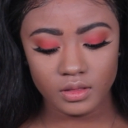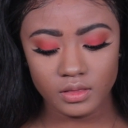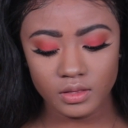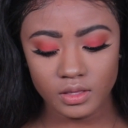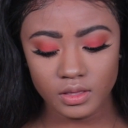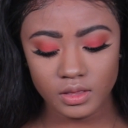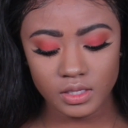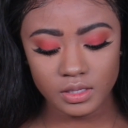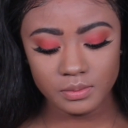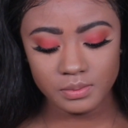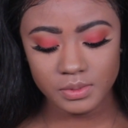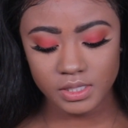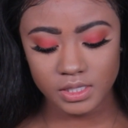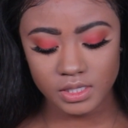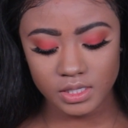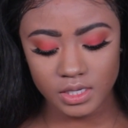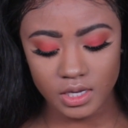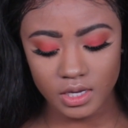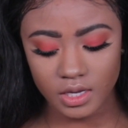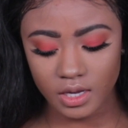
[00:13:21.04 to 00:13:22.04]
the
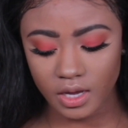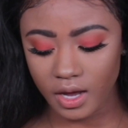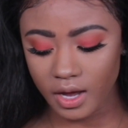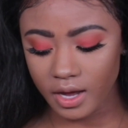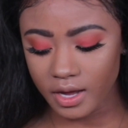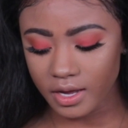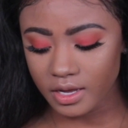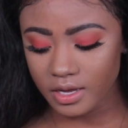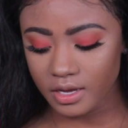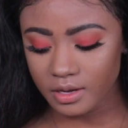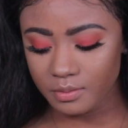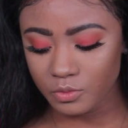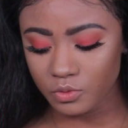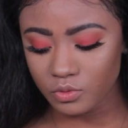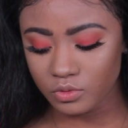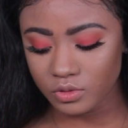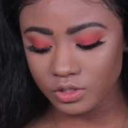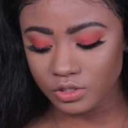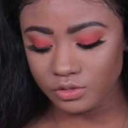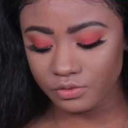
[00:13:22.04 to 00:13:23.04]
lipstick, I am
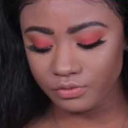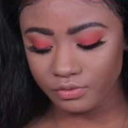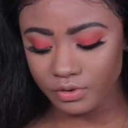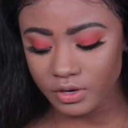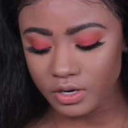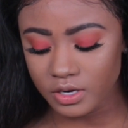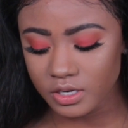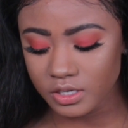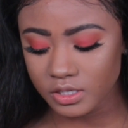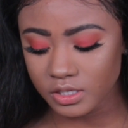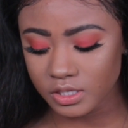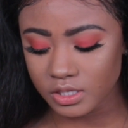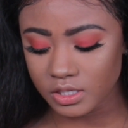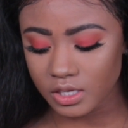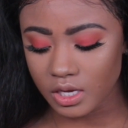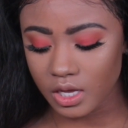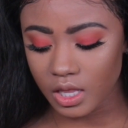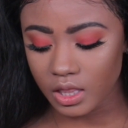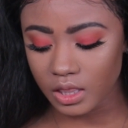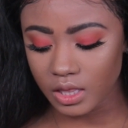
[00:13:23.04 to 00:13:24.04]
going to first
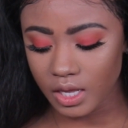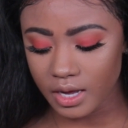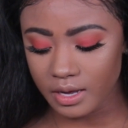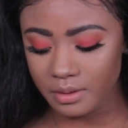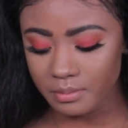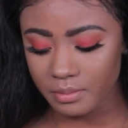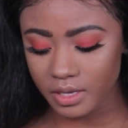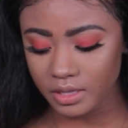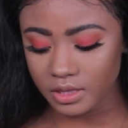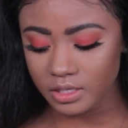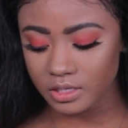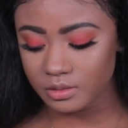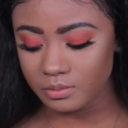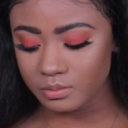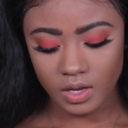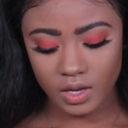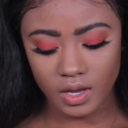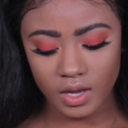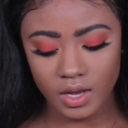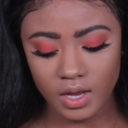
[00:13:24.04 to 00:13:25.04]
line my
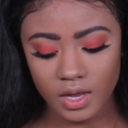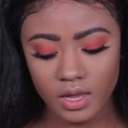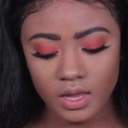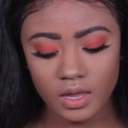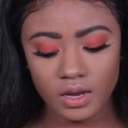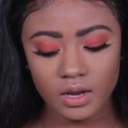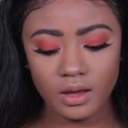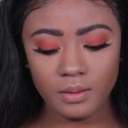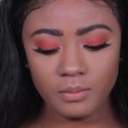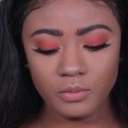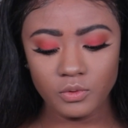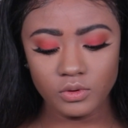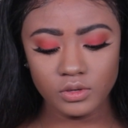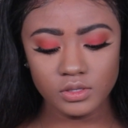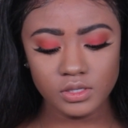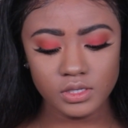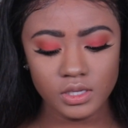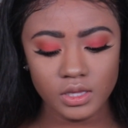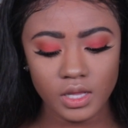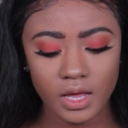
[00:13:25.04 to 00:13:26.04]
lip. And I'm
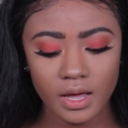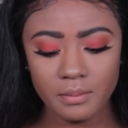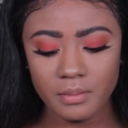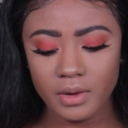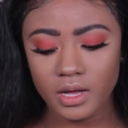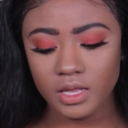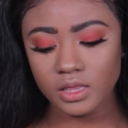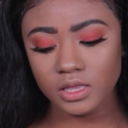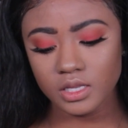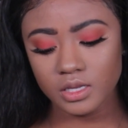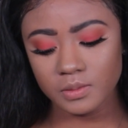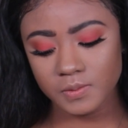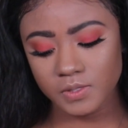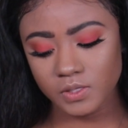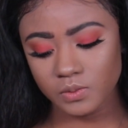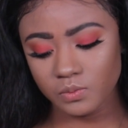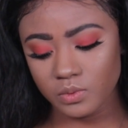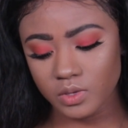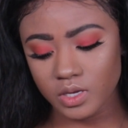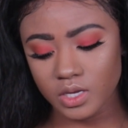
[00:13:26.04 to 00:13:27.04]
going to line my
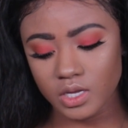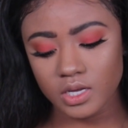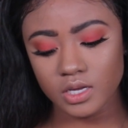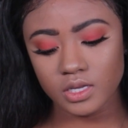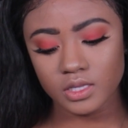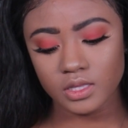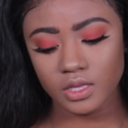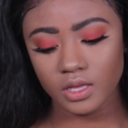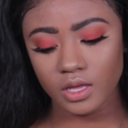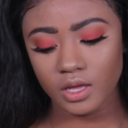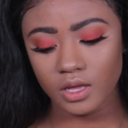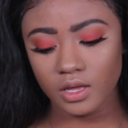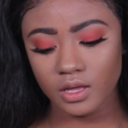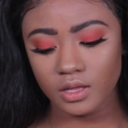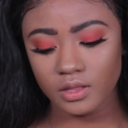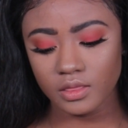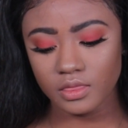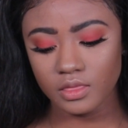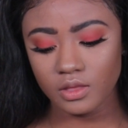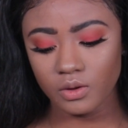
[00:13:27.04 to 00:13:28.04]
lips with
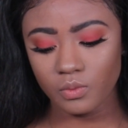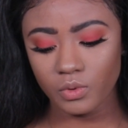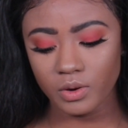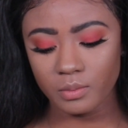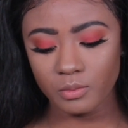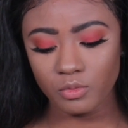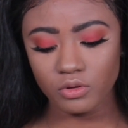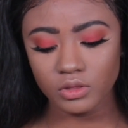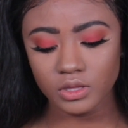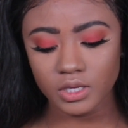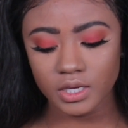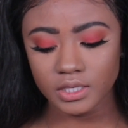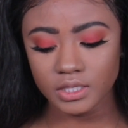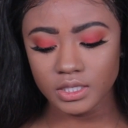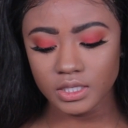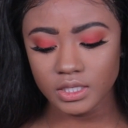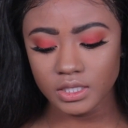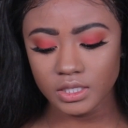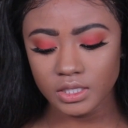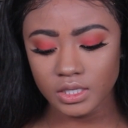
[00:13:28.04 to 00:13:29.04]
the Rimmel
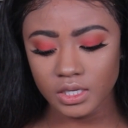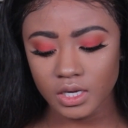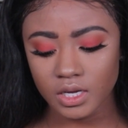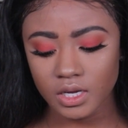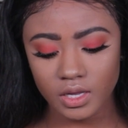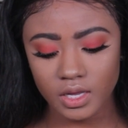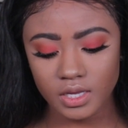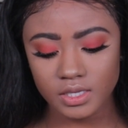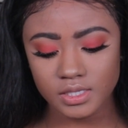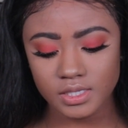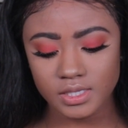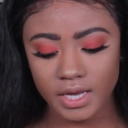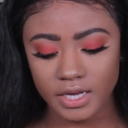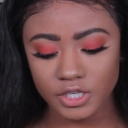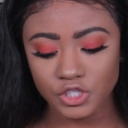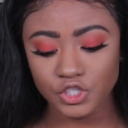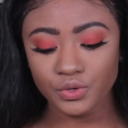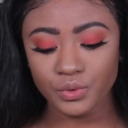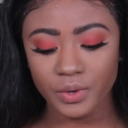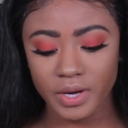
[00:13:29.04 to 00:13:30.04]
London
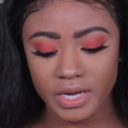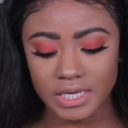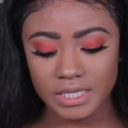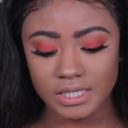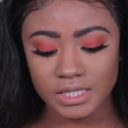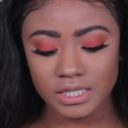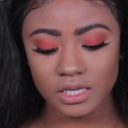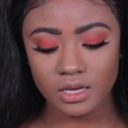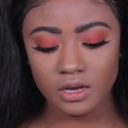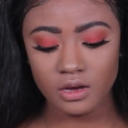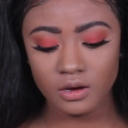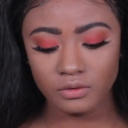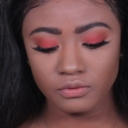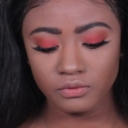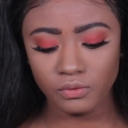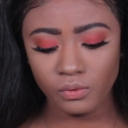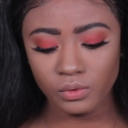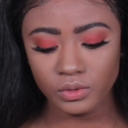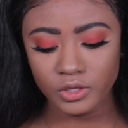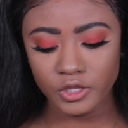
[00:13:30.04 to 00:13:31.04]
Exaggerate
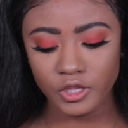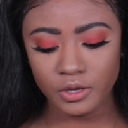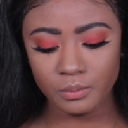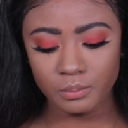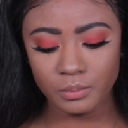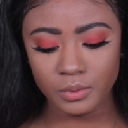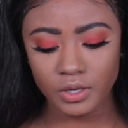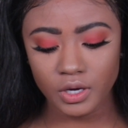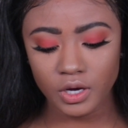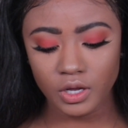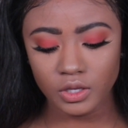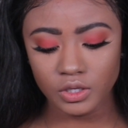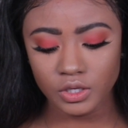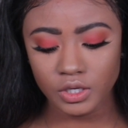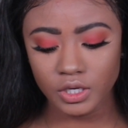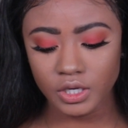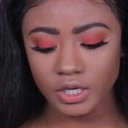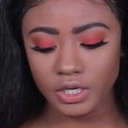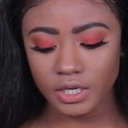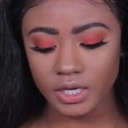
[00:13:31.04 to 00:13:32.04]
Full Lip
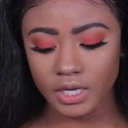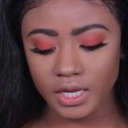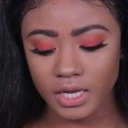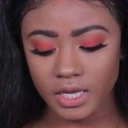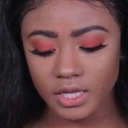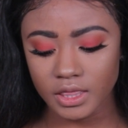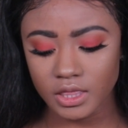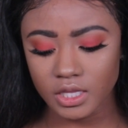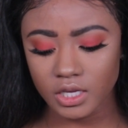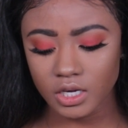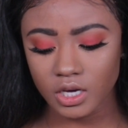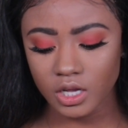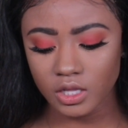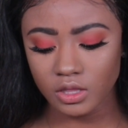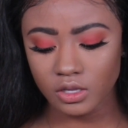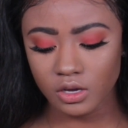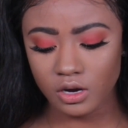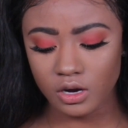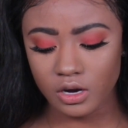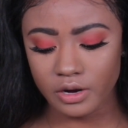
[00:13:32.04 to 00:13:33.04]
Color in the
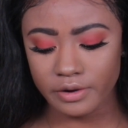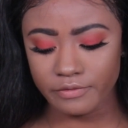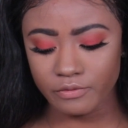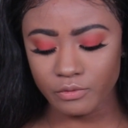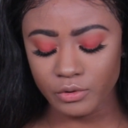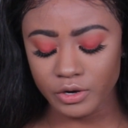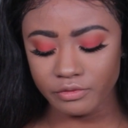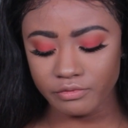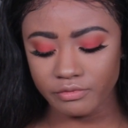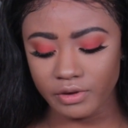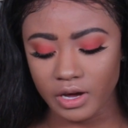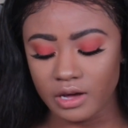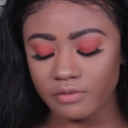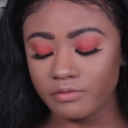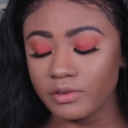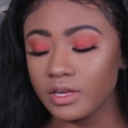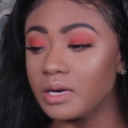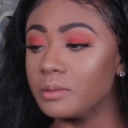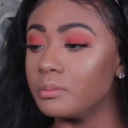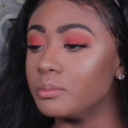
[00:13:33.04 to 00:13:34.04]
color 45
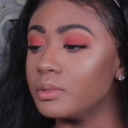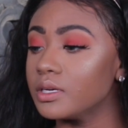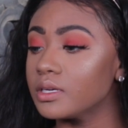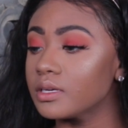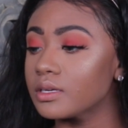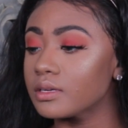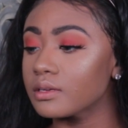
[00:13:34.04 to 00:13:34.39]
Epic.